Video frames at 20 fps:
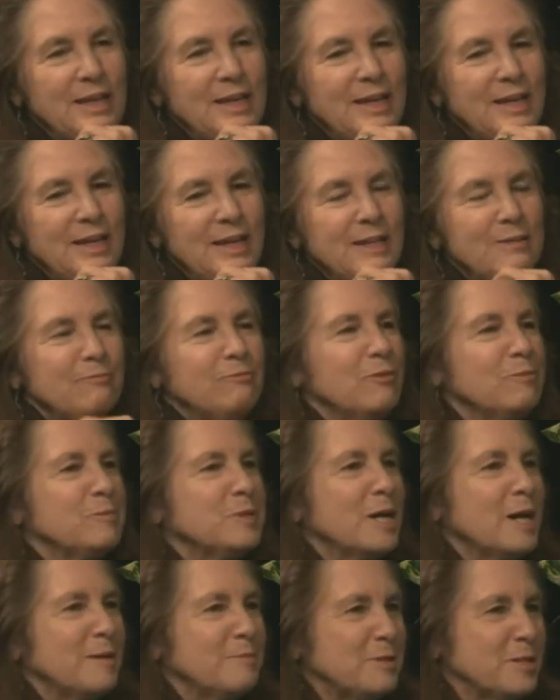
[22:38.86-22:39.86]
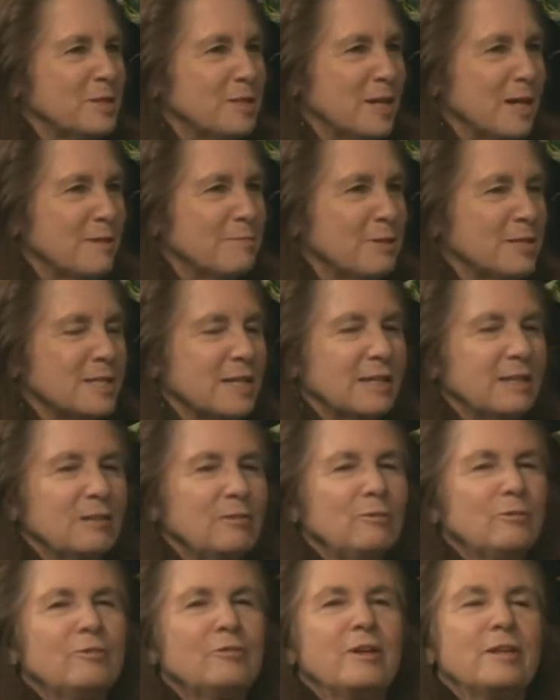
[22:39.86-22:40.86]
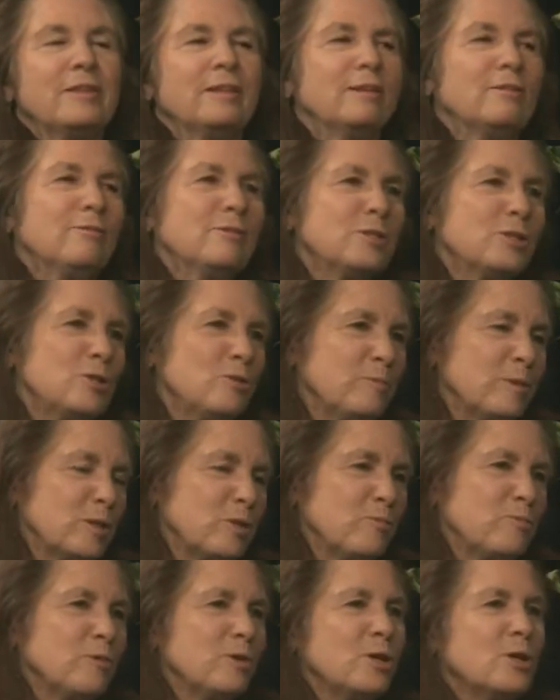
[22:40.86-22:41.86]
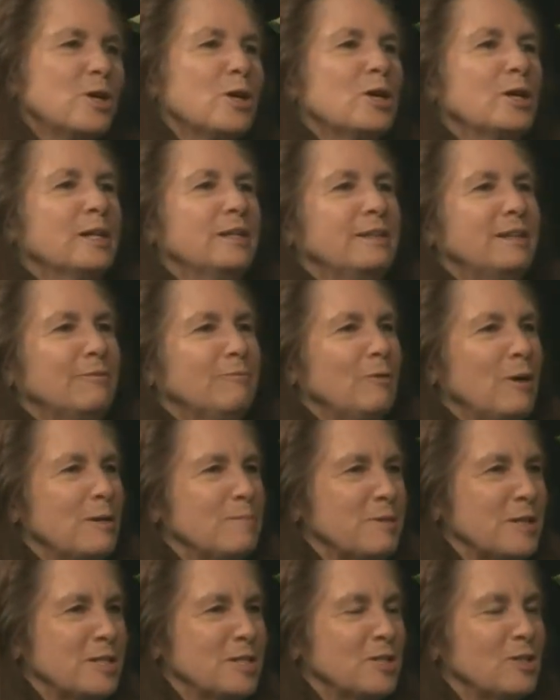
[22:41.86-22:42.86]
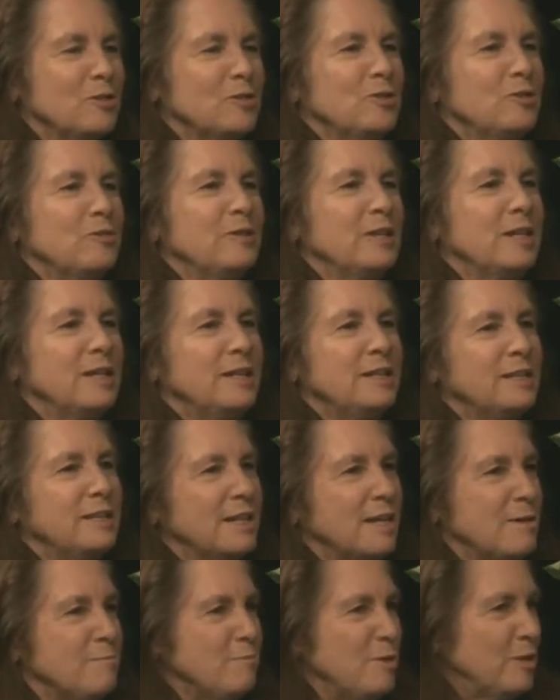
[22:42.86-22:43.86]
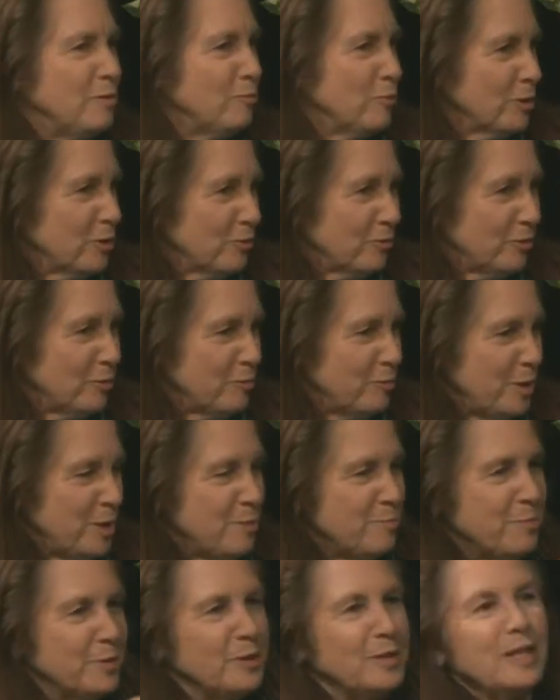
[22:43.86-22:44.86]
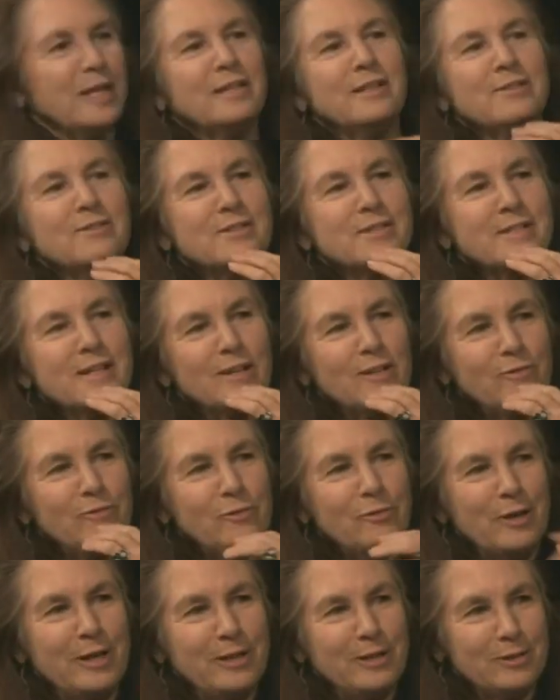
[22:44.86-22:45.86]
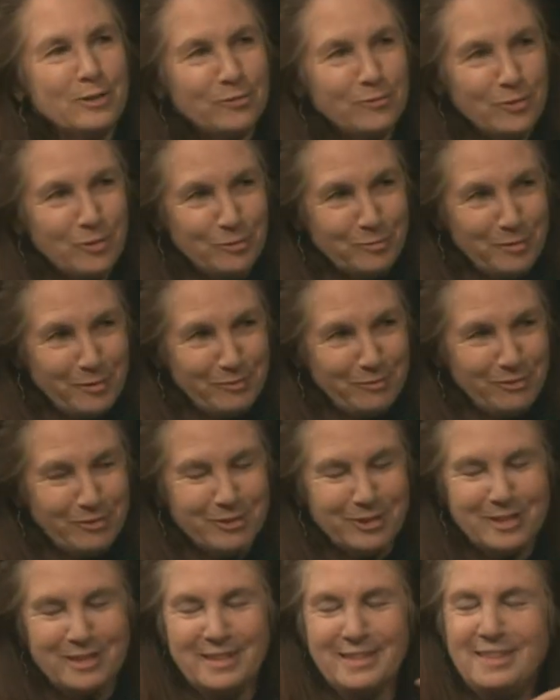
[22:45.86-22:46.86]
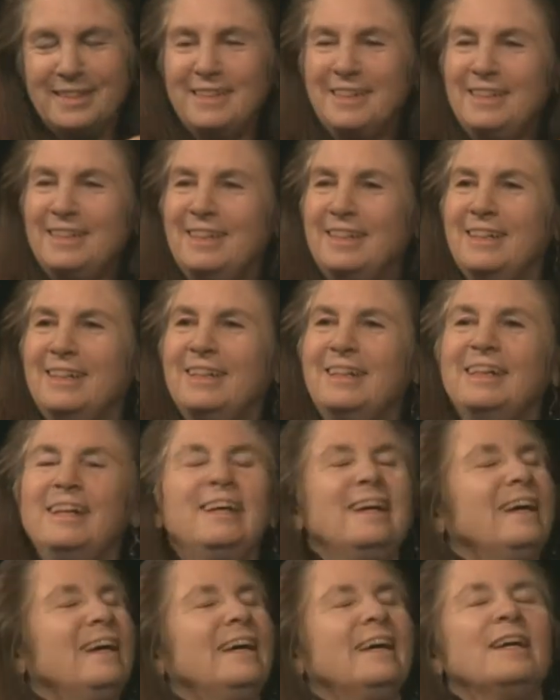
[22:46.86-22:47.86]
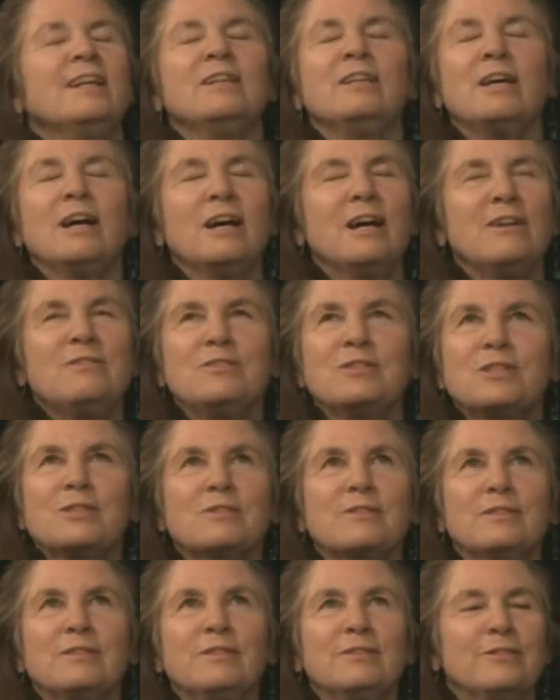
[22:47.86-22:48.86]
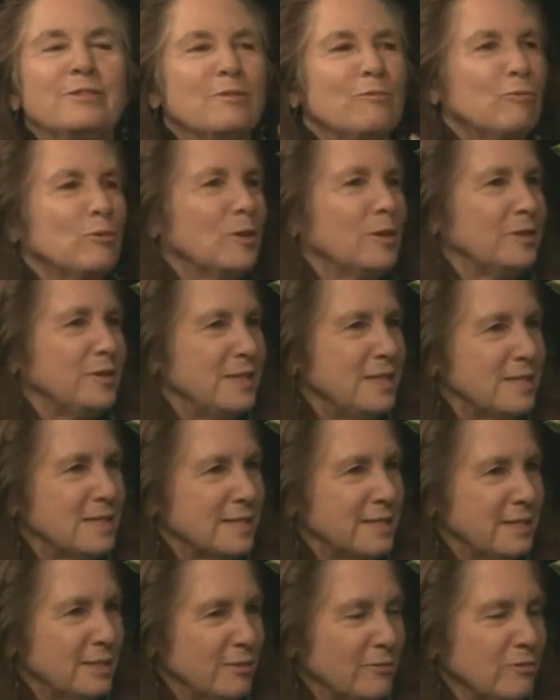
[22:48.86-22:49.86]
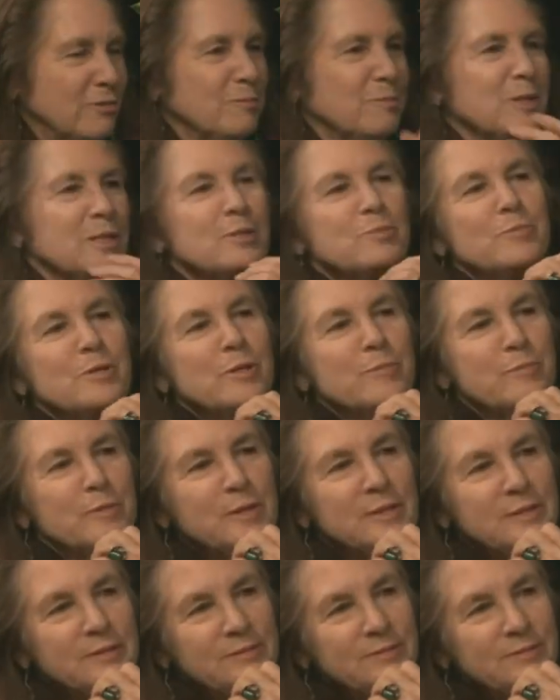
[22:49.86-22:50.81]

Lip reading: And from time to time, as I get older, I think, oh, it's too much work, and why am I still doing it? And then I meet wonderful people like yourself, who I interviewed before, and the world needs to hear from these people.